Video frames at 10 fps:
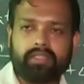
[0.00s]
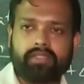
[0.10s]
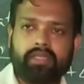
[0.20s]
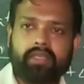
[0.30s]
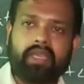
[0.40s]

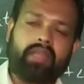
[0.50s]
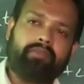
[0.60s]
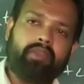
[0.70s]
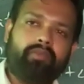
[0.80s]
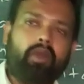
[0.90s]
is,
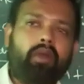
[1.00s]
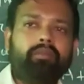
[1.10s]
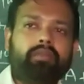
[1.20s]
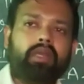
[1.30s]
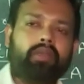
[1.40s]
can we
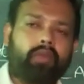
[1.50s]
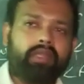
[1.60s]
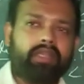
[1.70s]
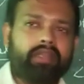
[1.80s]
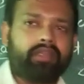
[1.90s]
form a
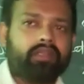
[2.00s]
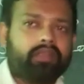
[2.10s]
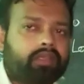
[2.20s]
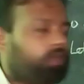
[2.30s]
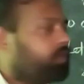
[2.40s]
quadrilateral
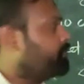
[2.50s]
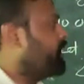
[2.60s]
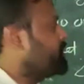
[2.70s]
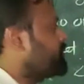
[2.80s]
by